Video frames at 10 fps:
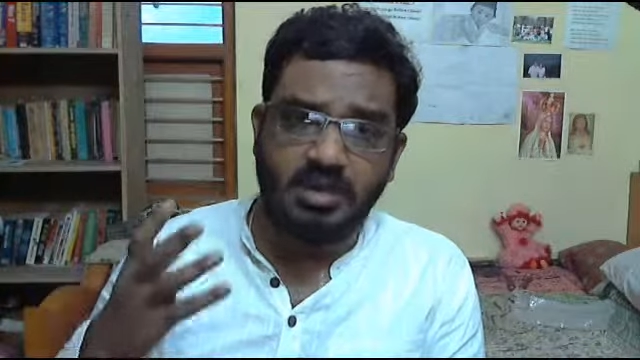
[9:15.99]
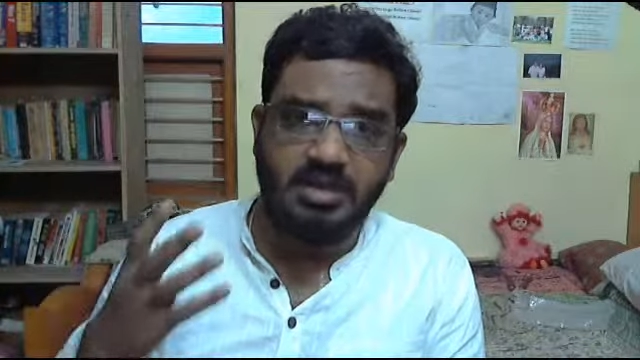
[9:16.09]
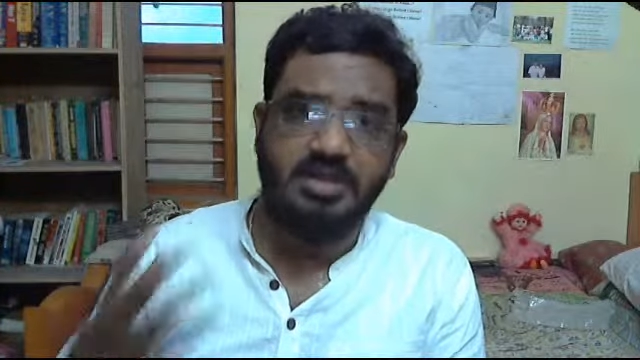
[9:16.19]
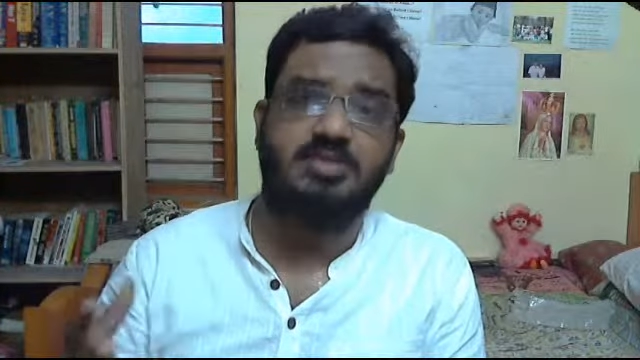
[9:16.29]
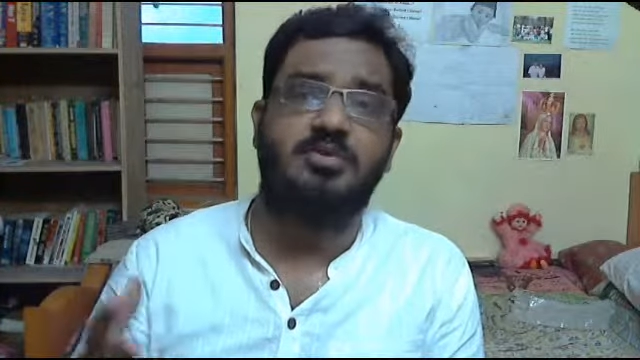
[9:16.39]

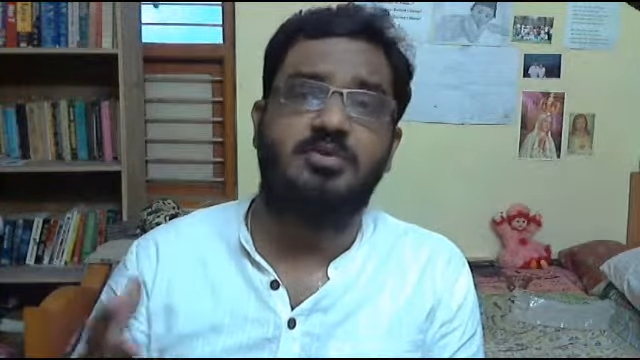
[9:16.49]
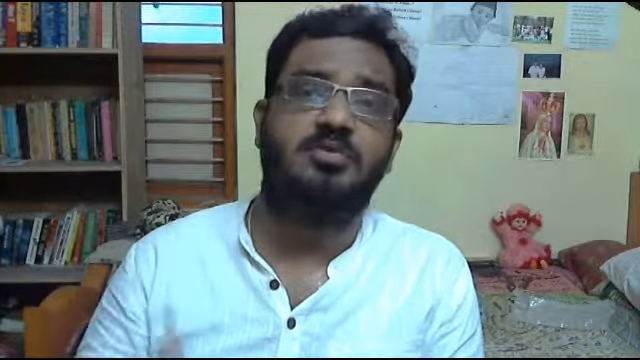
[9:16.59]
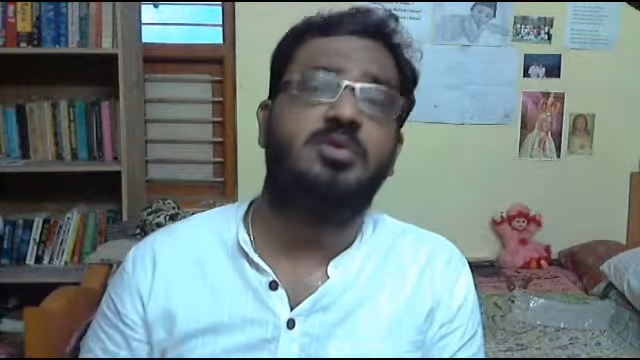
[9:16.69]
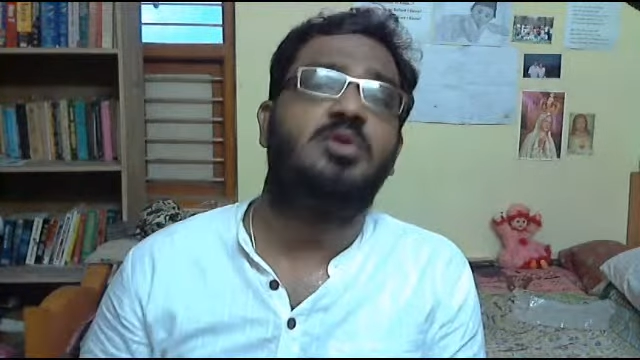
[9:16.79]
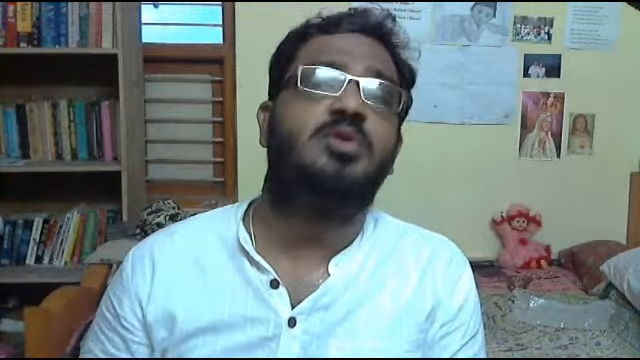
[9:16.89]
only
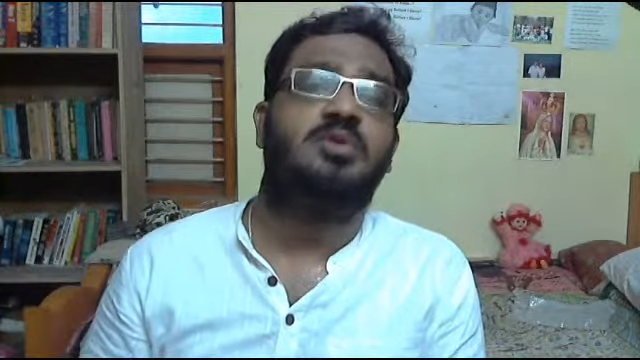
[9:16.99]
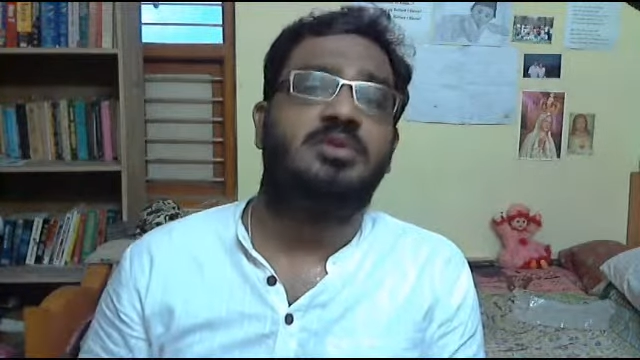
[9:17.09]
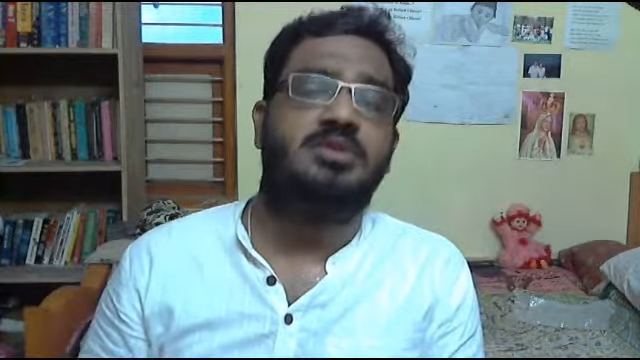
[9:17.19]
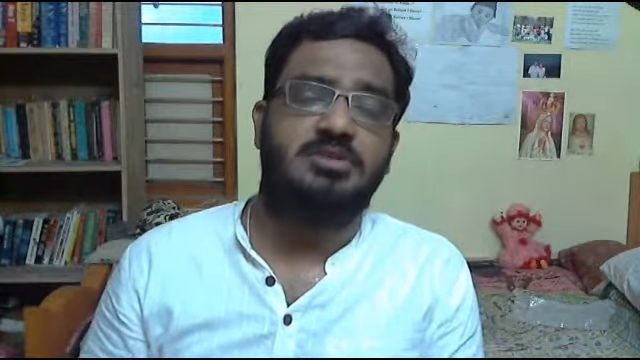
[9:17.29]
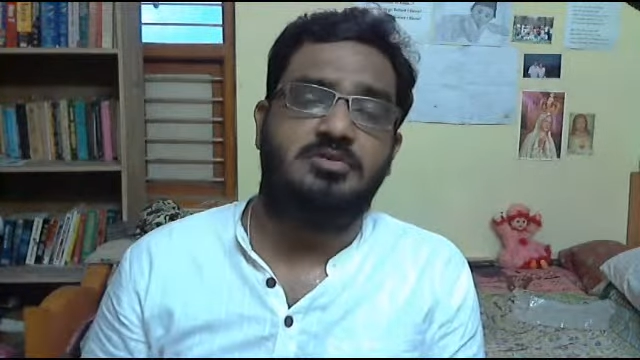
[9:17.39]
through
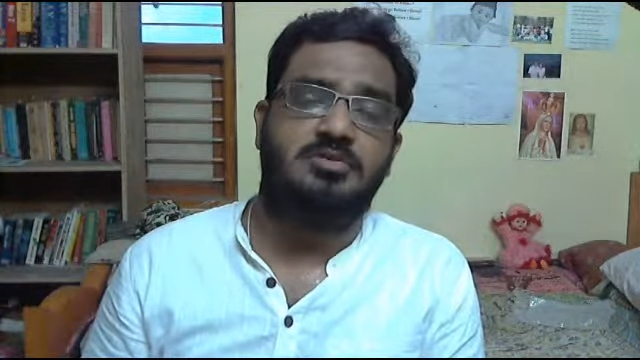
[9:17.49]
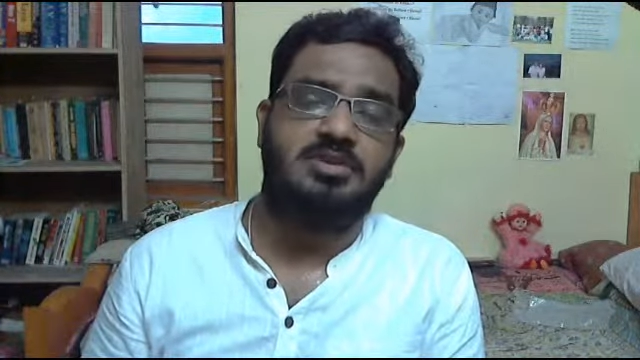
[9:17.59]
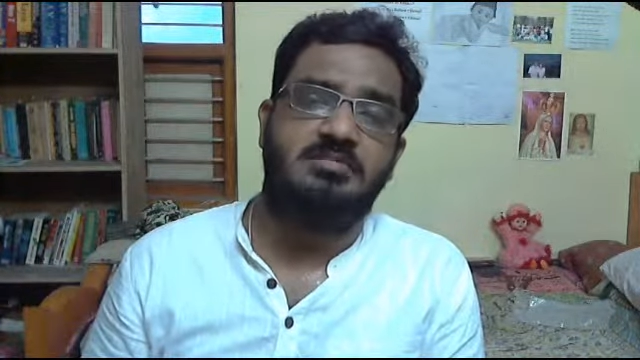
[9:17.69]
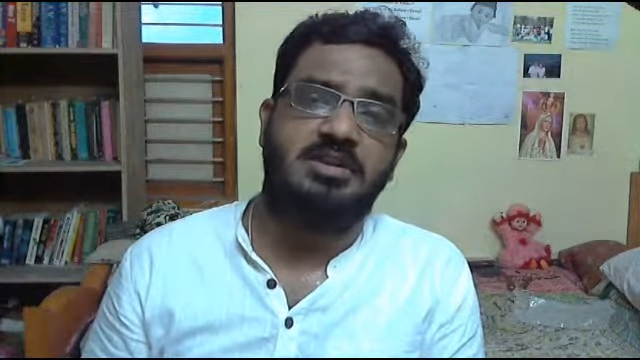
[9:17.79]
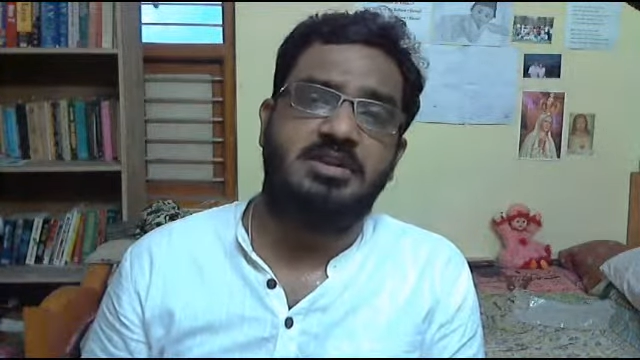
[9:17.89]
such
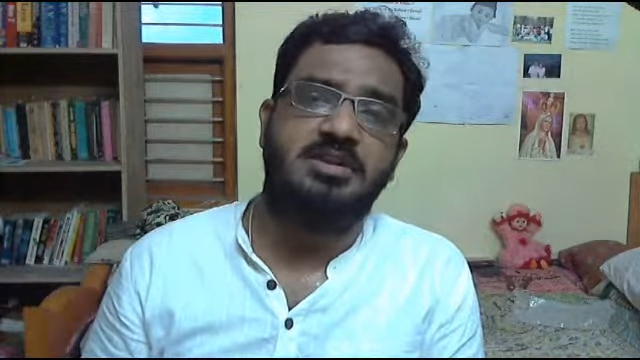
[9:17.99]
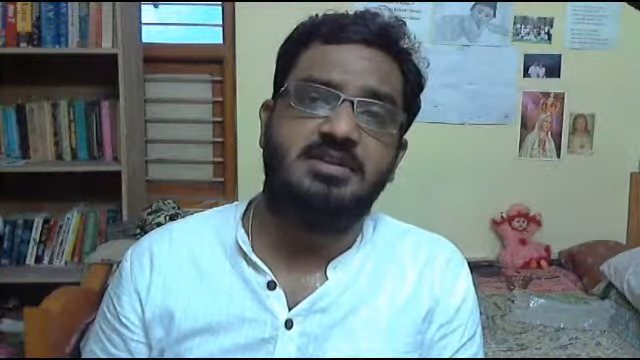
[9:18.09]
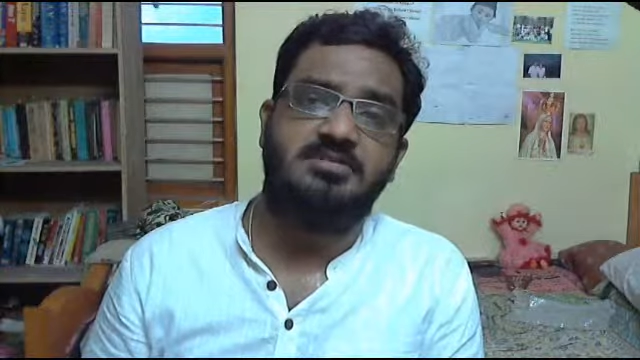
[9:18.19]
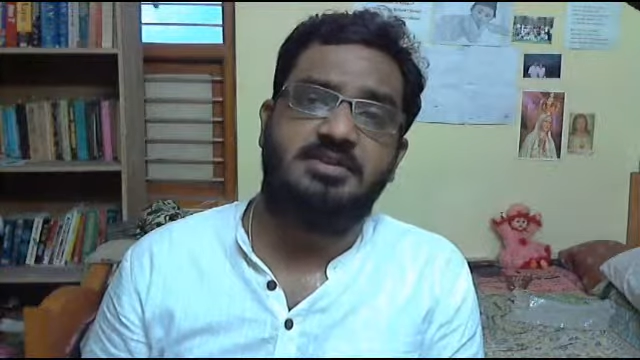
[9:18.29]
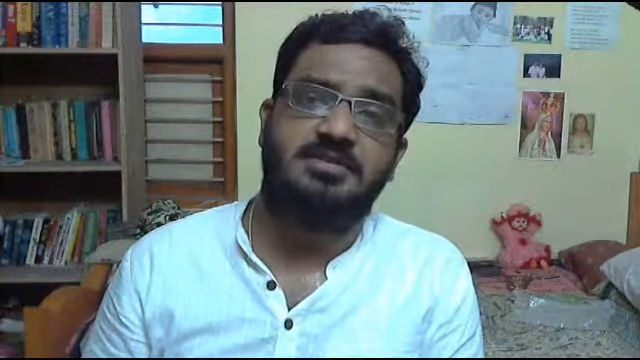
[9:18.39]
social media
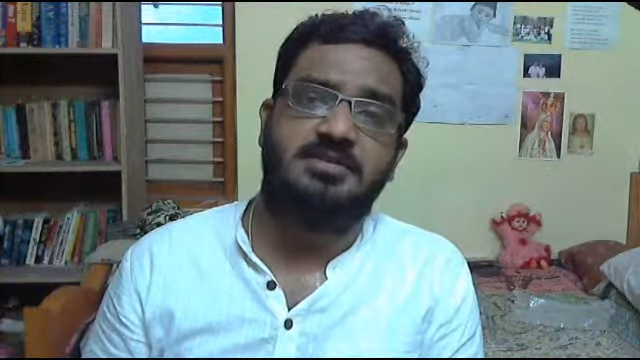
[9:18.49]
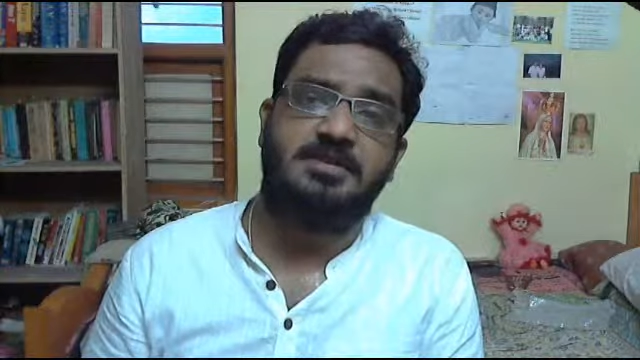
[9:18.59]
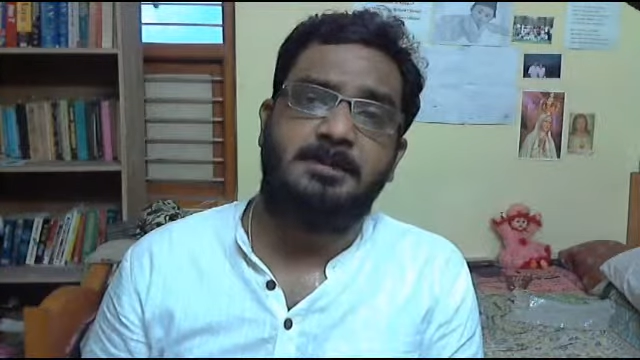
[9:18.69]
networks.